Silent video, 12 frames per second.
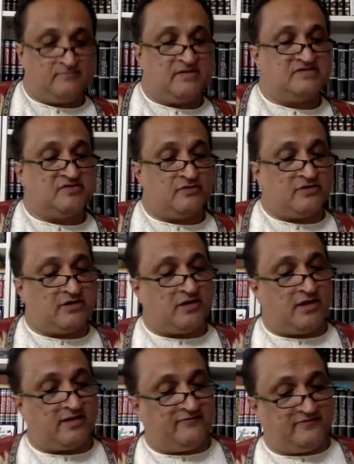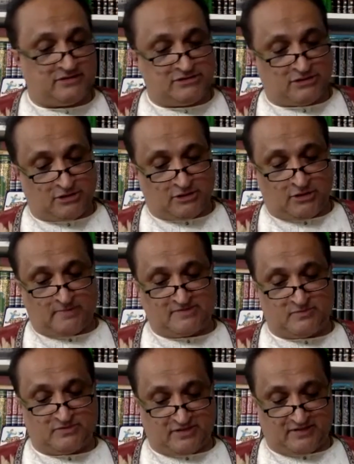so there are a lot of terms
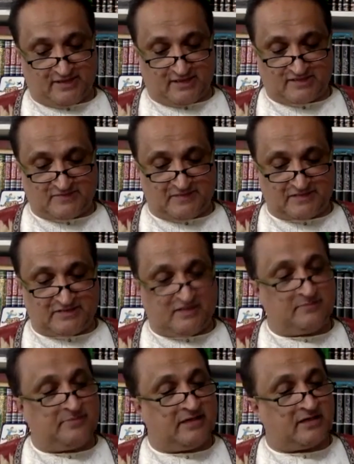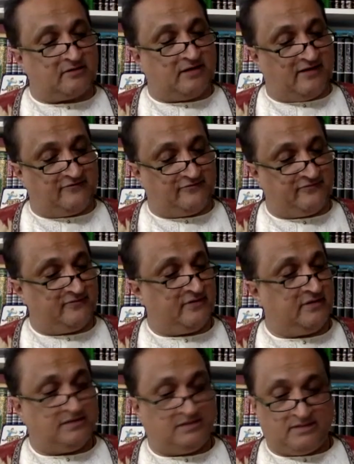which are there, especially in paragraph
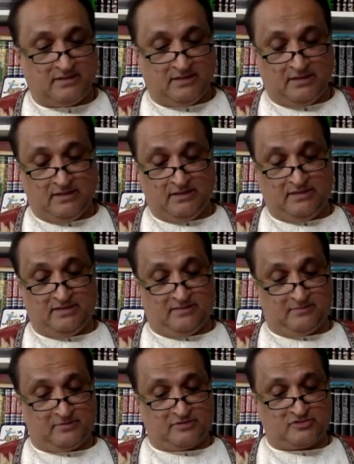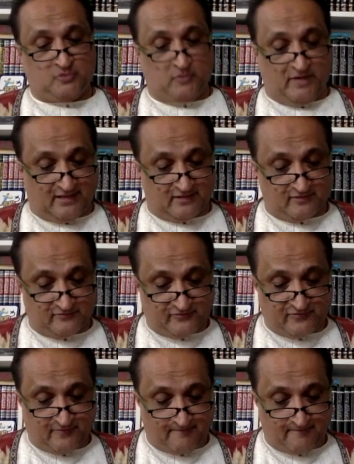number 12.